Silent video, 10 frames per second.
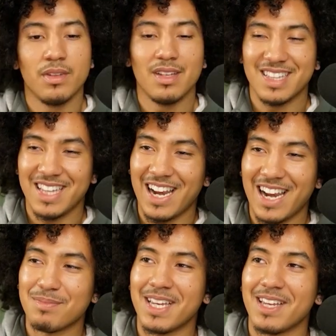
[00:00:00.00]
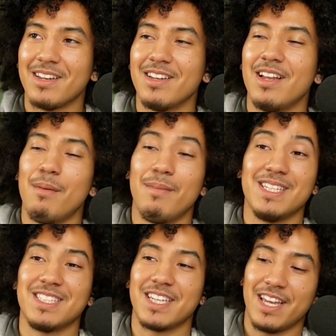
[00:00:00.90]
And that is making
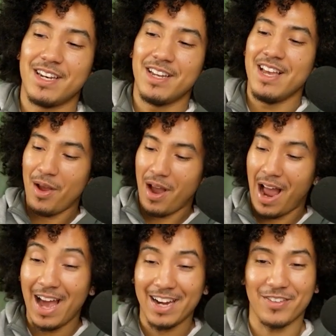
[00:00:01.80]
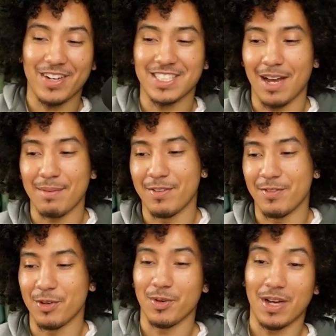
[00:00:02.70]
amazing. And I had a great time
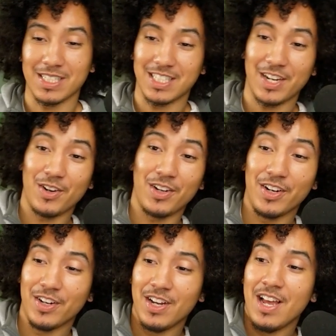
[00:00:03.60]
interviewing you, as I said earlier.